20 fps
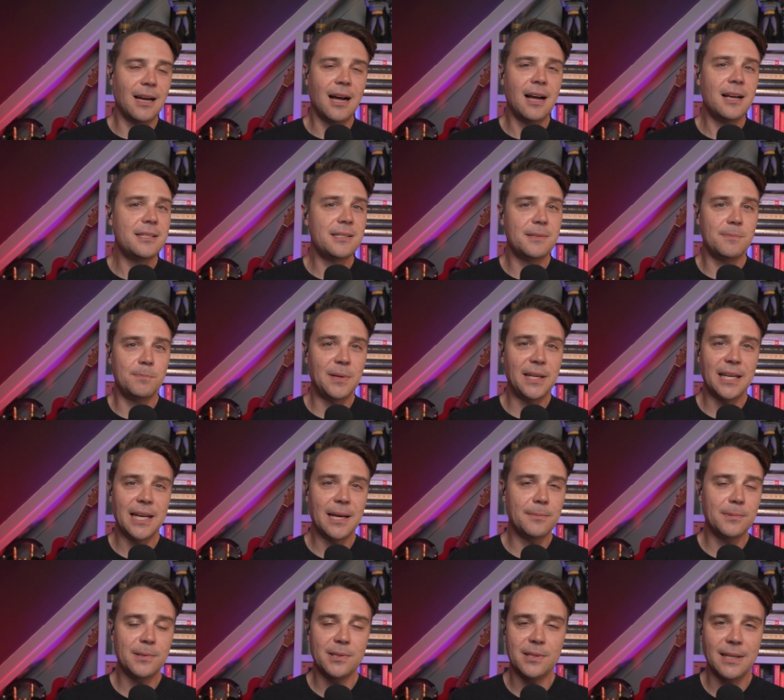us
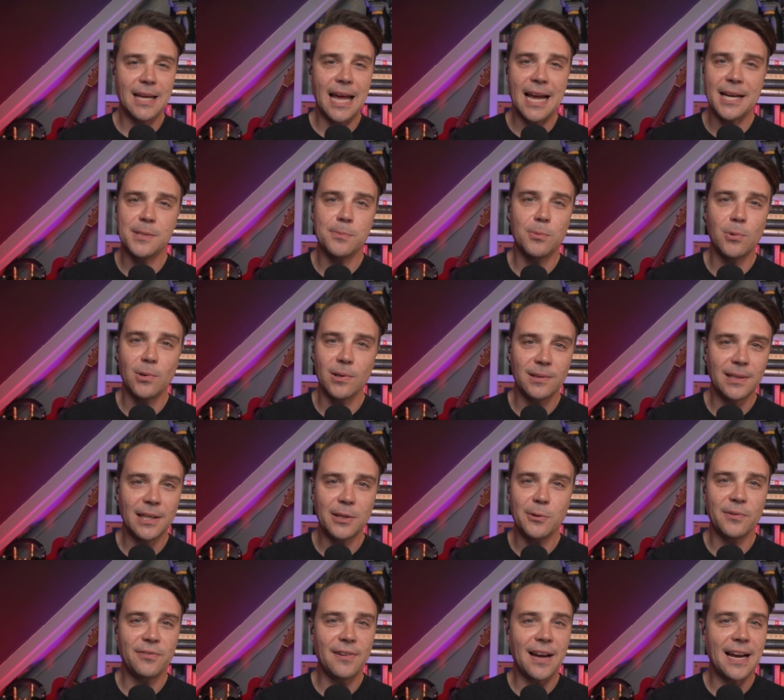being able to export
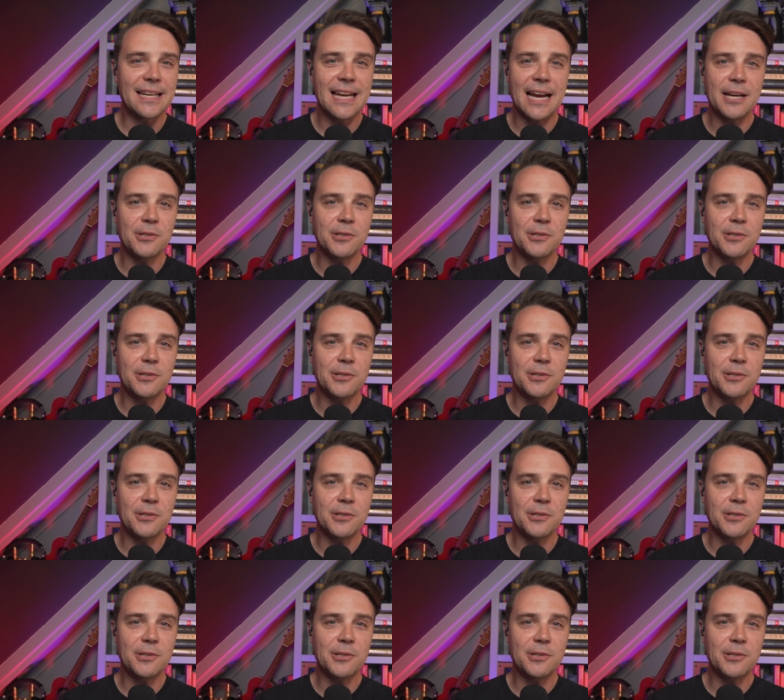liquefied